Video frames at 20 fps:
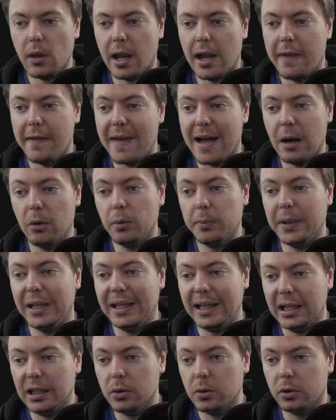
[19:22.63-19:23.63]
and that will
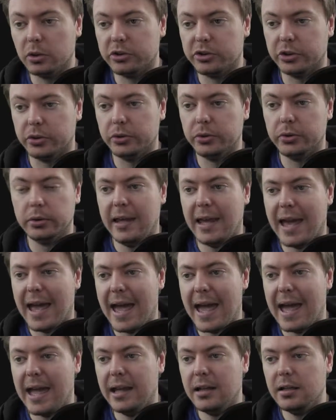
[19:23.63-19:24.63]
be equal to the
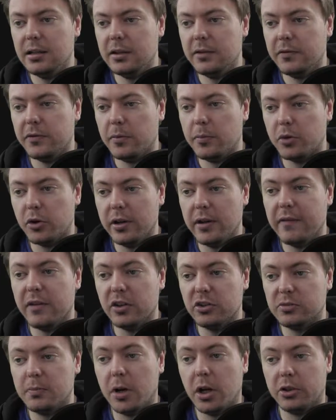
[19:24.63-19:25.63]
end of the
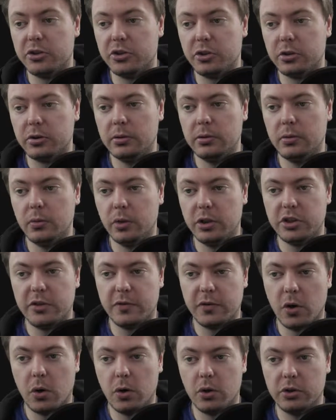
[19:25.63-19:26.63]
previous module, which
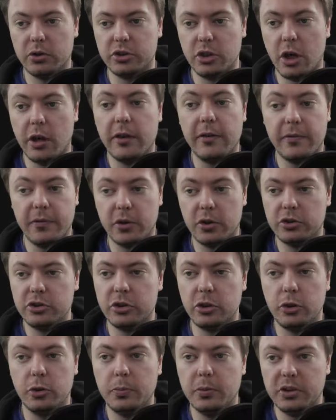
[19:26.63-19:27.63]
of course on the
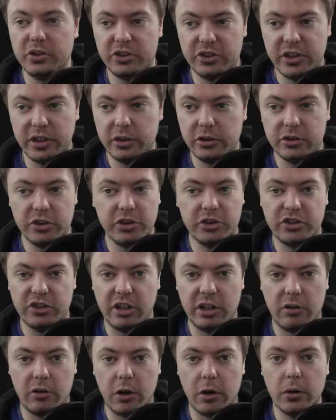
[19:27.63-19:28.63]
first loop is still just
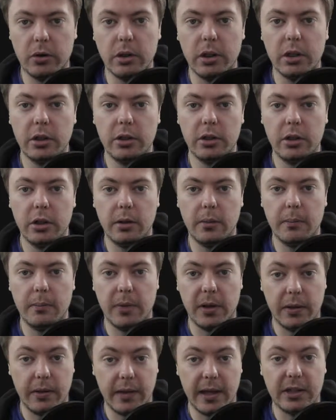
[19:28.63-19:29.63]
0,
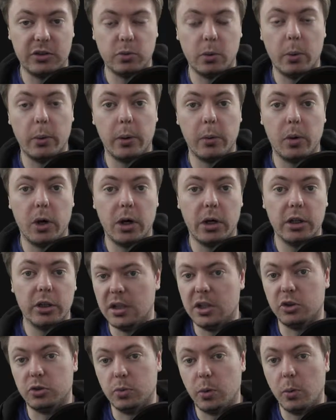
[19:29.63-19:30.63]
but that's what we want
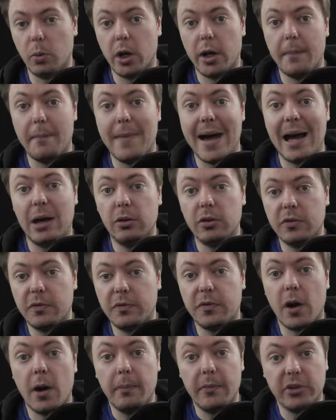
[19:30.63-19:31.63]
because we want to mount
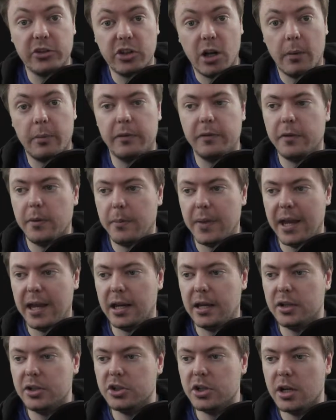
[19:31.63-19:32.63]
from the top of the
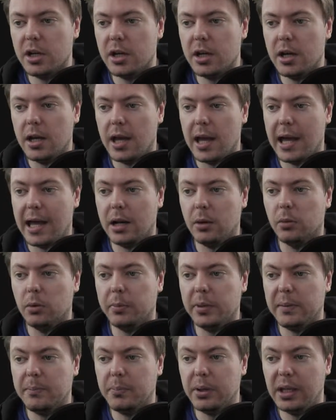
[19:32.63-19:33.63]
page, and it will
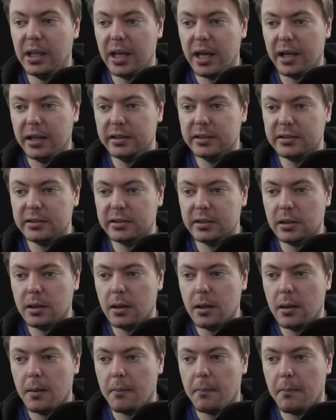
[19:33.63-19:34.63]
be plus
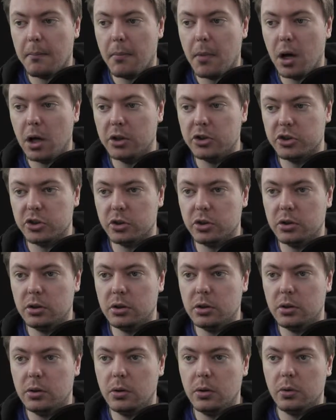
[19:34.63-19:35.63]

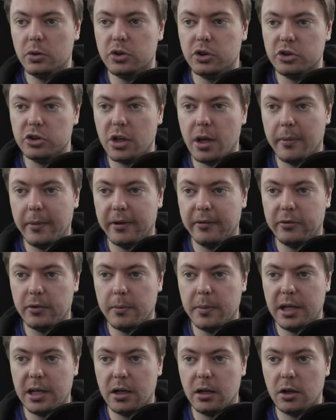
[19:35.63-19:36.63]
module, just coming
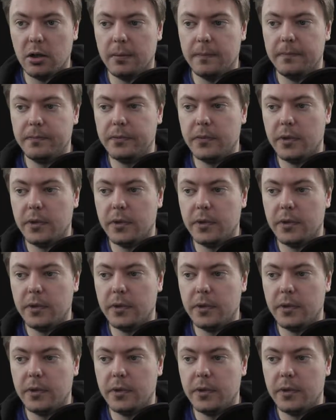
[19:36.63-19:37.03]
from here,